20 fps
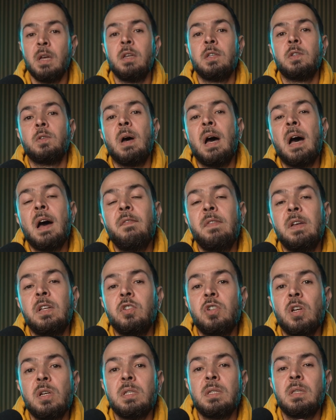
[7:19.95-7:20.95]
So having
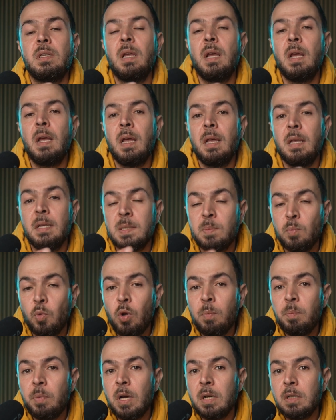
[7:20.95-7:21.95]
just a
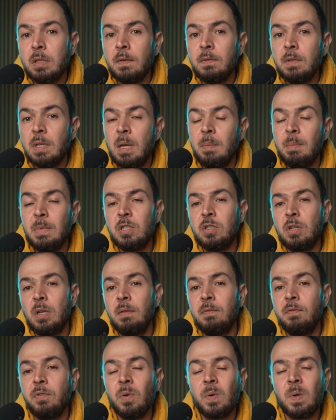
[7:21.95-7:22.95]
small part of the image
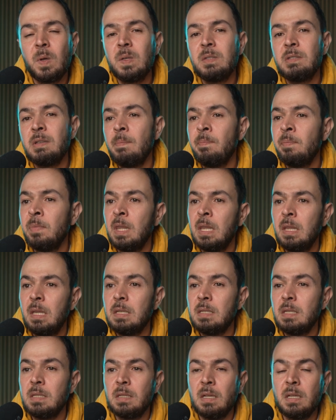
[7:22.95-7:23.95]
in focus,
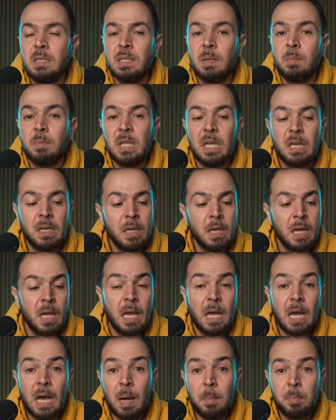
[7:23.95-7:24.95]
this is not something
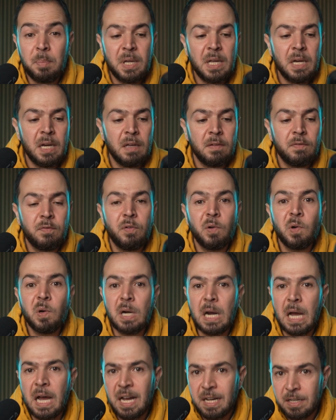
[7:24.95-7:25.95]
appealing
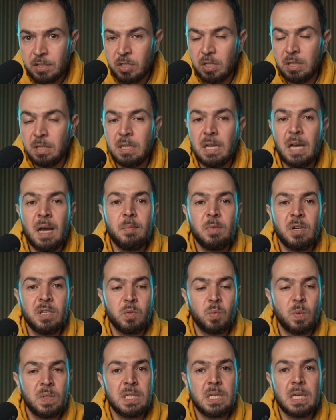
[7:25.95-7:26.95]
for action
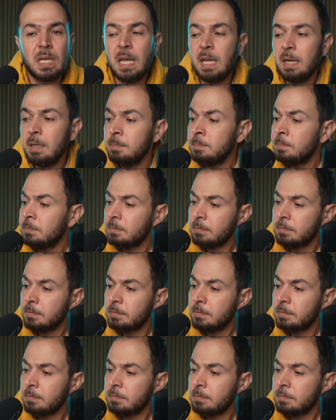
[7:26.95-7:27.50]
cameras once again.